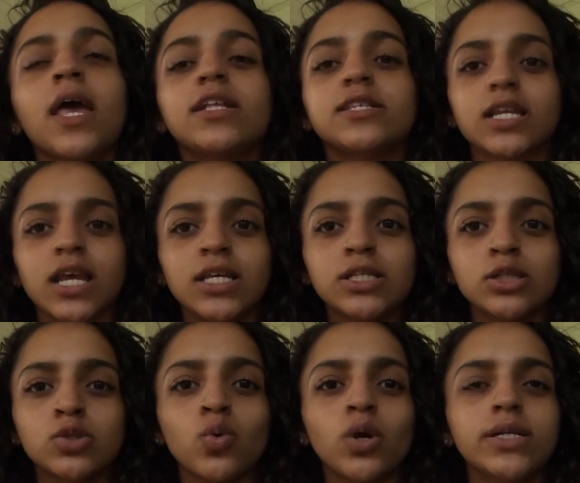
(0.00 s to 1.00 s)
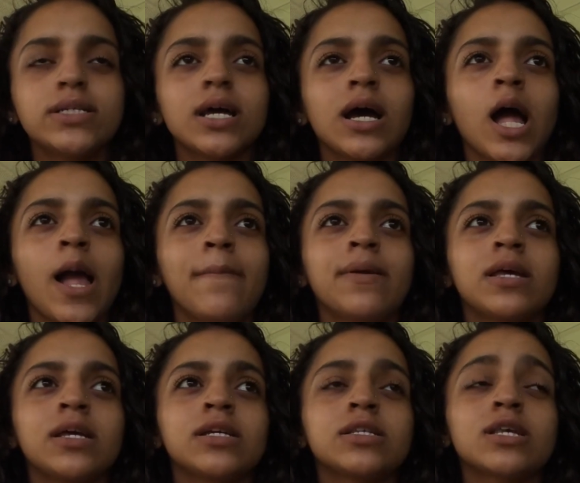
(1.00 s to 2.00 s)
today's story time
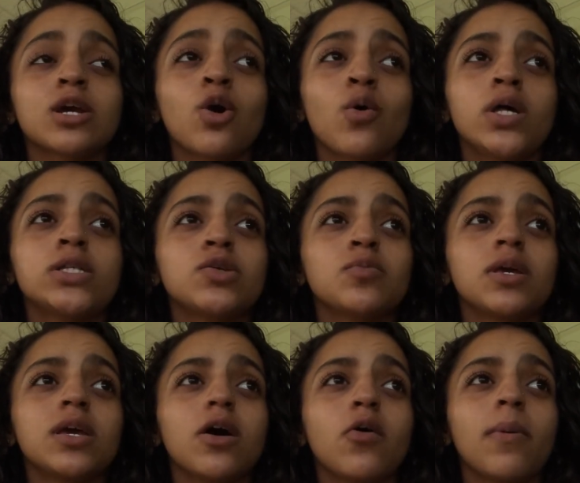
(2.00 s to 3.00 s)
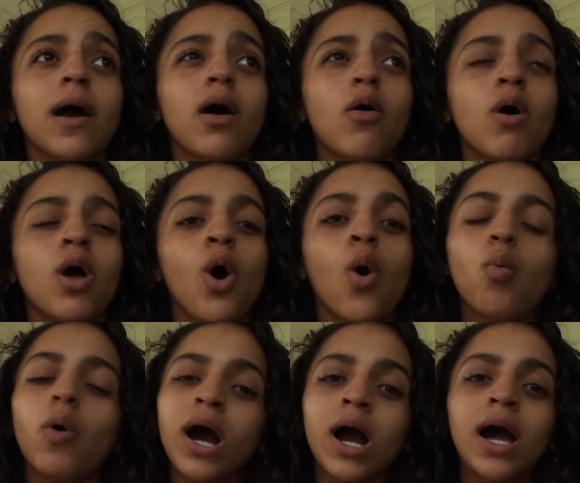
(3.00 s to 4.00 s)
is going to be about
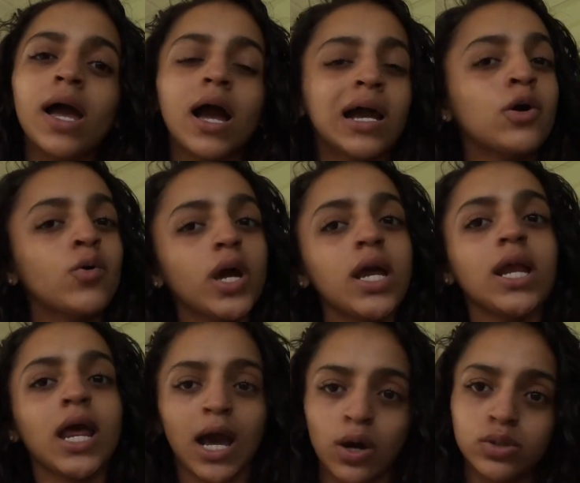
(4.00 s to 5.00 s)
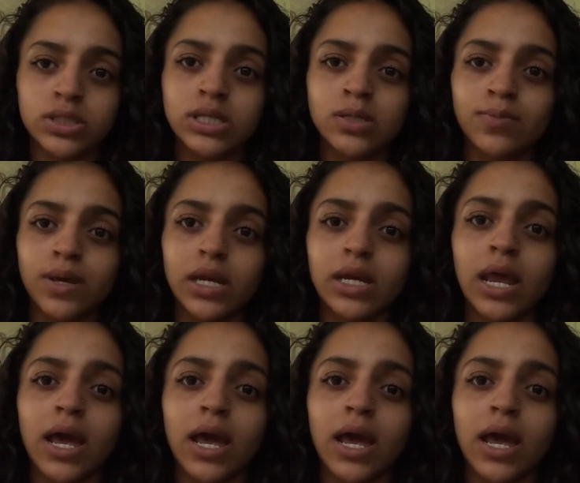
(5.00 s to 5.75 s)
why I quit housekeeping.